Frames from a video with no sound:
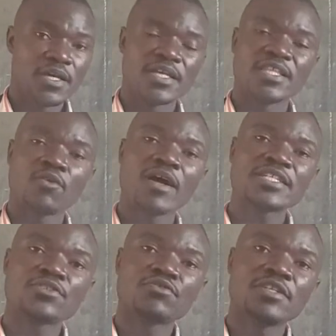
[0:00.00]
They
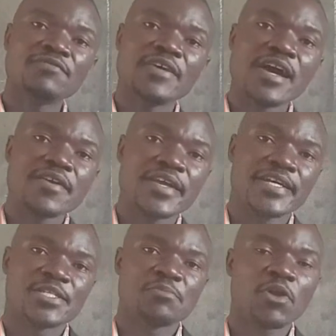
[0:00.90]
wanted to leave
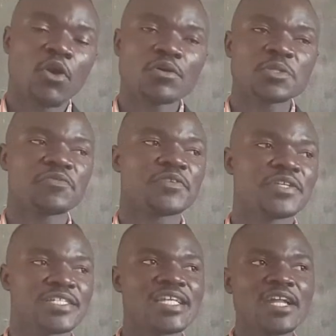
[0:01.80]
areas because of the
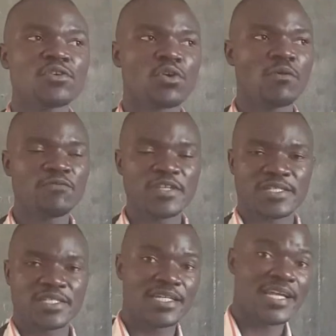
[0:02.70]
internal conflicts
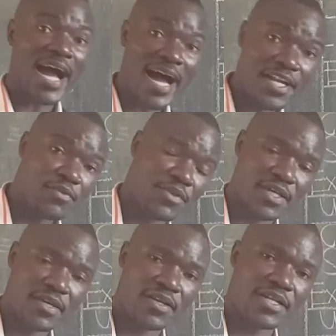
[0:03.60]
that they had with
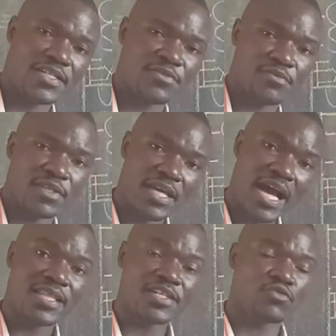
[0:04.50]
their relatives, with
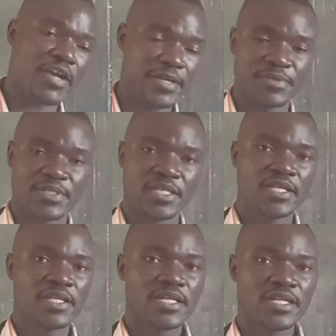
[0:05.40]
other tribes
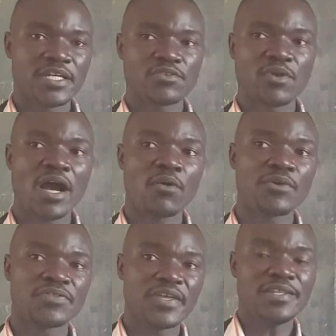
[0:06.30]
that are
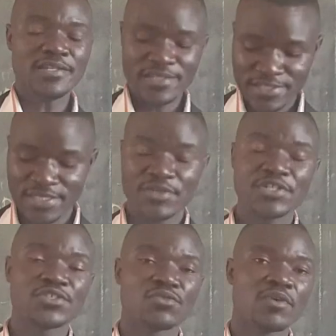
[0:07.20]
within the
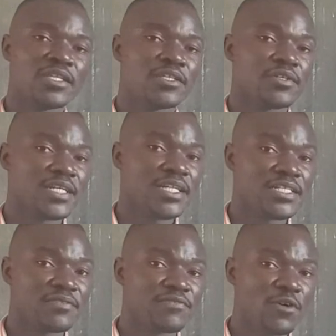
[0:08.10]
region where they
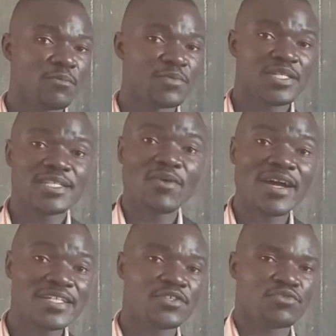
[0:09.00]
originated from. So they
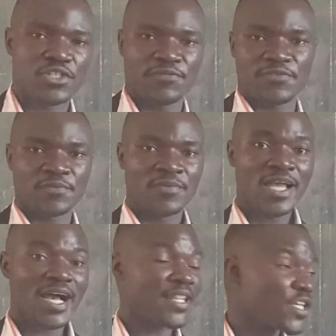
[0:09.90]
wanted to shift,
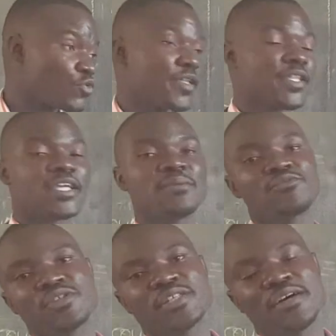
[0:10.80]
and that's why they came
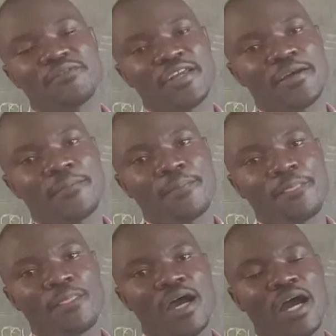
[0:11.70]
to East Africa.
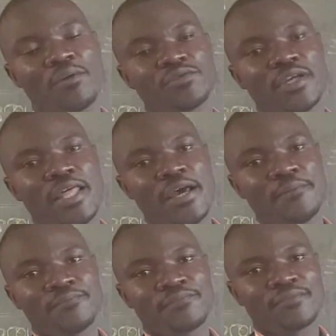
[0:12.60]
Are we together?
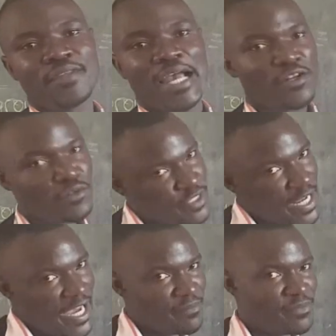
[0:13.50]
I know
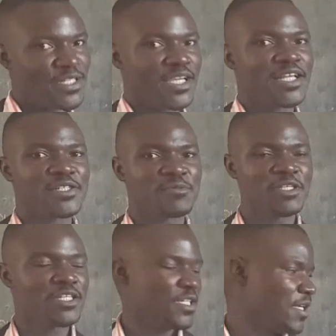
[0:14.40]
time is against
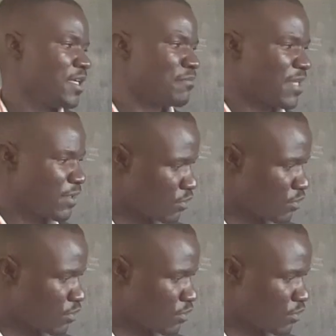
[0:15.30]
me, but I